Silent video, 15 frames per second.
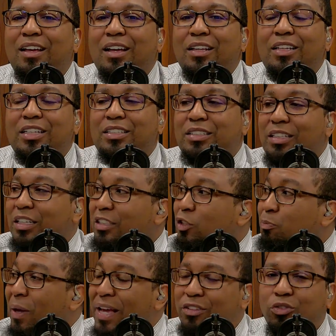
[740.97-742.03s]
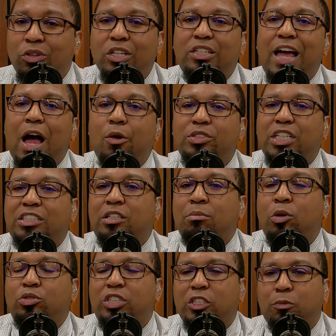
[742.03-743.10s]
The, the space on the towers that's the
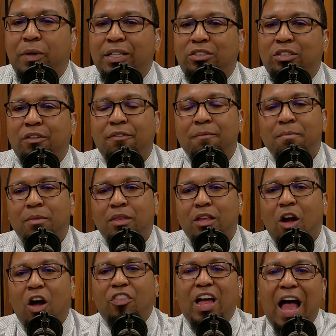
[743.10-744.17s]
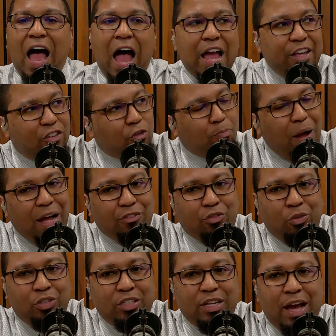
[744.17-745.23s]
most expensive are the highest spots
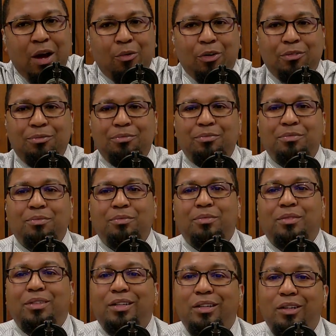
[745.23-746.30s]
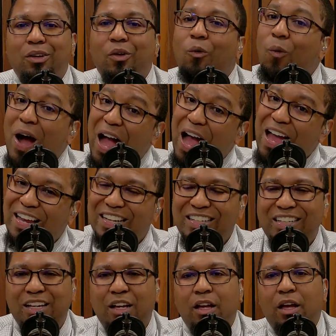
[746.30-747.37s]
on the tower. Why?
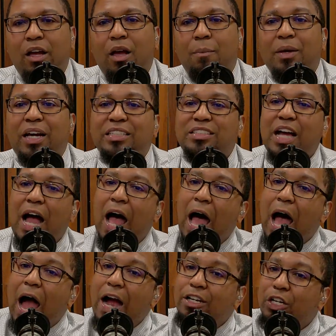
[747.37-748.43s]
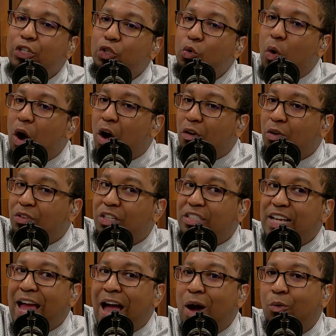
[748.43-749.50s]
Because the higher you are on the
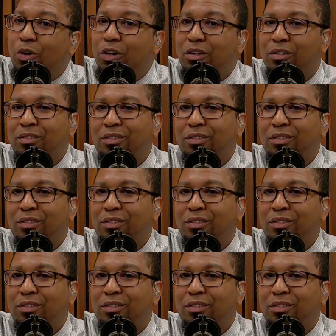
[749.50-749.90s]
tower,